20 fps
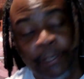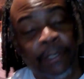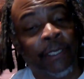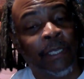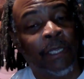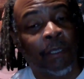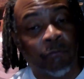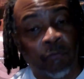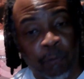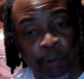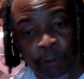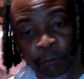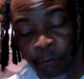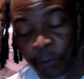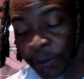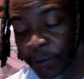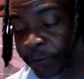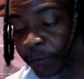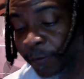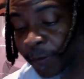Again, Reed
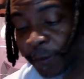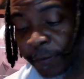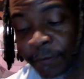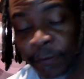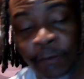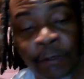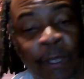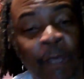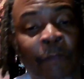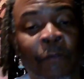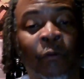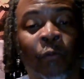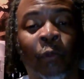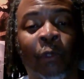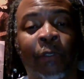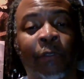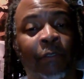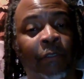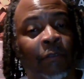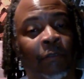Richards, that's another
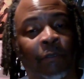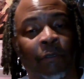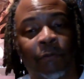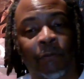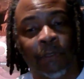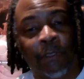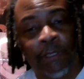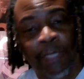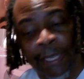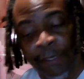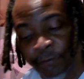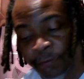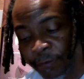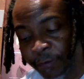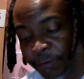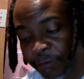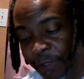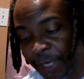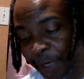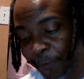one. You know, that's
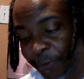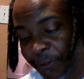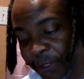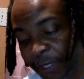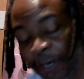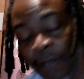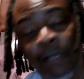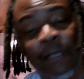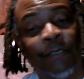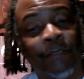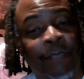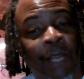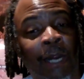an established character.